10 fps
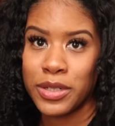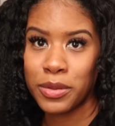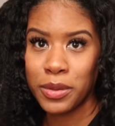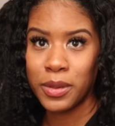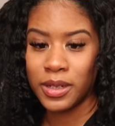I just
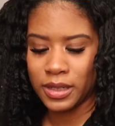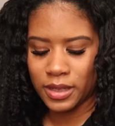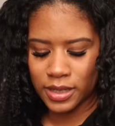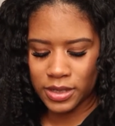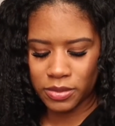recorded
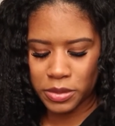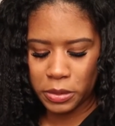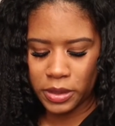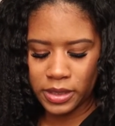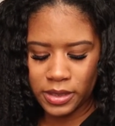has
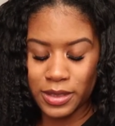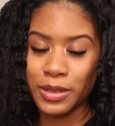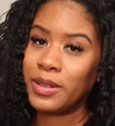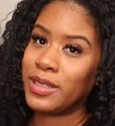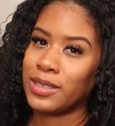recorded,
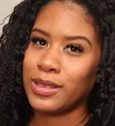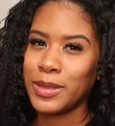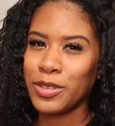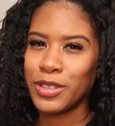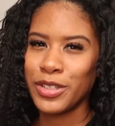so this is gonna
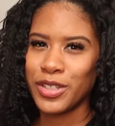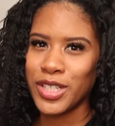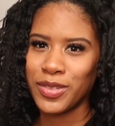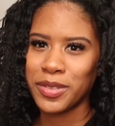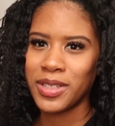be real
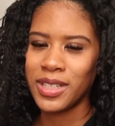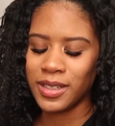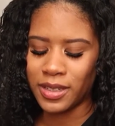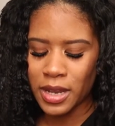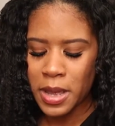stressful if it
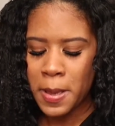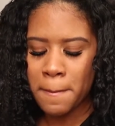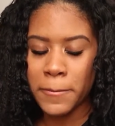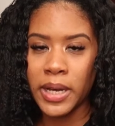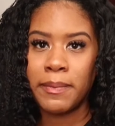didn't.
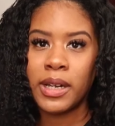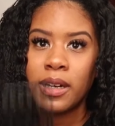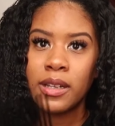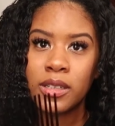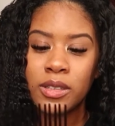But my
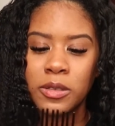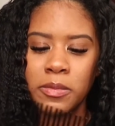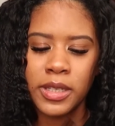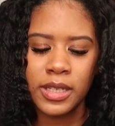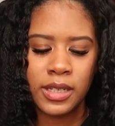other
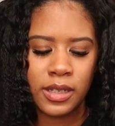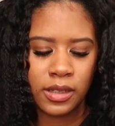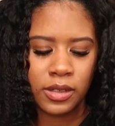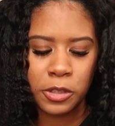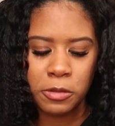comb,
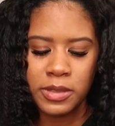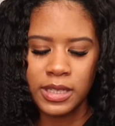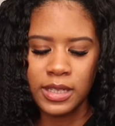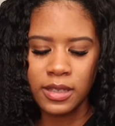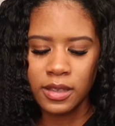the comb
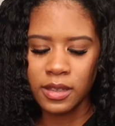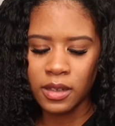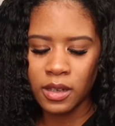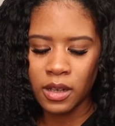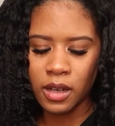teeth
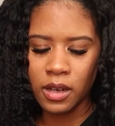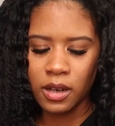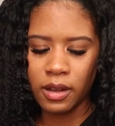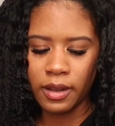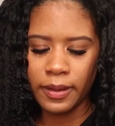
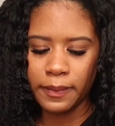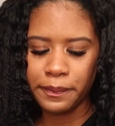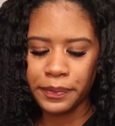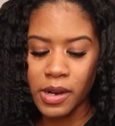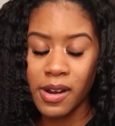
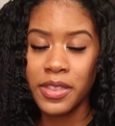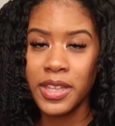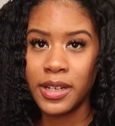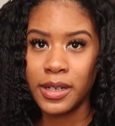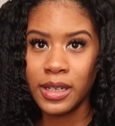um are
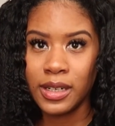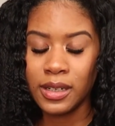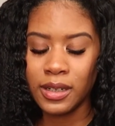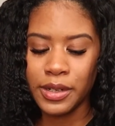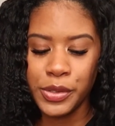thicker
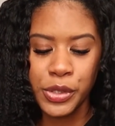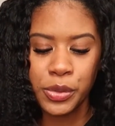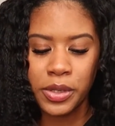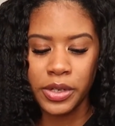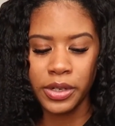and
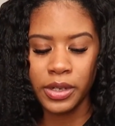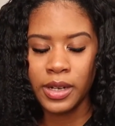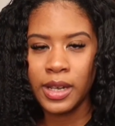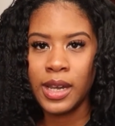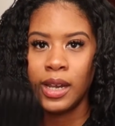shorter,
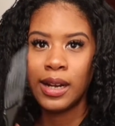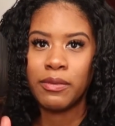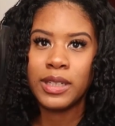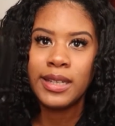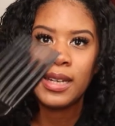and I
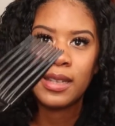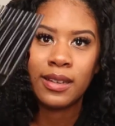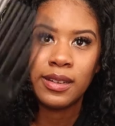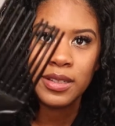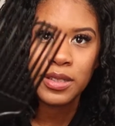really
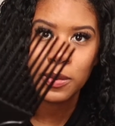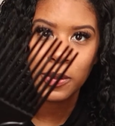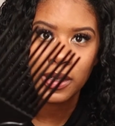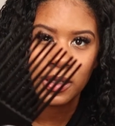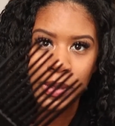like this
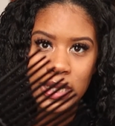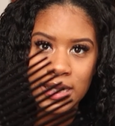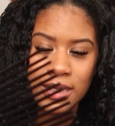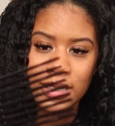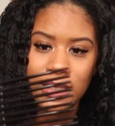one
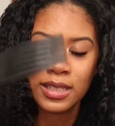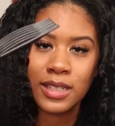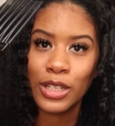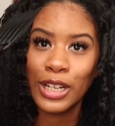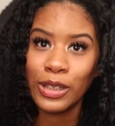because the
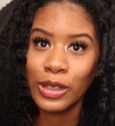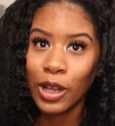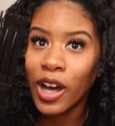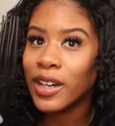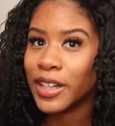teeth are
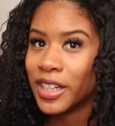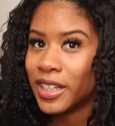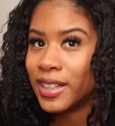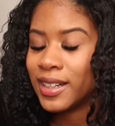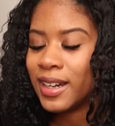
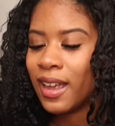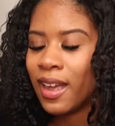longer